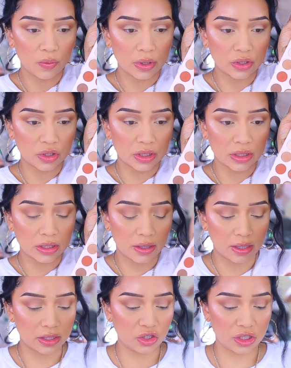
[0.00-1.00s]
which is
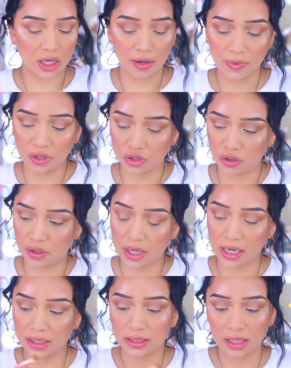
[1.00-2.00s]
this shade. I'm going to show you
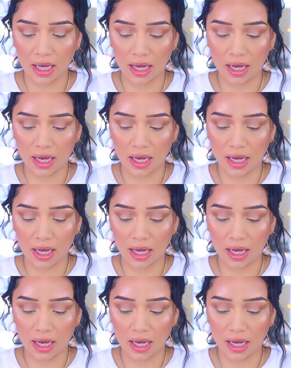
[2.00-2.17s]
guys.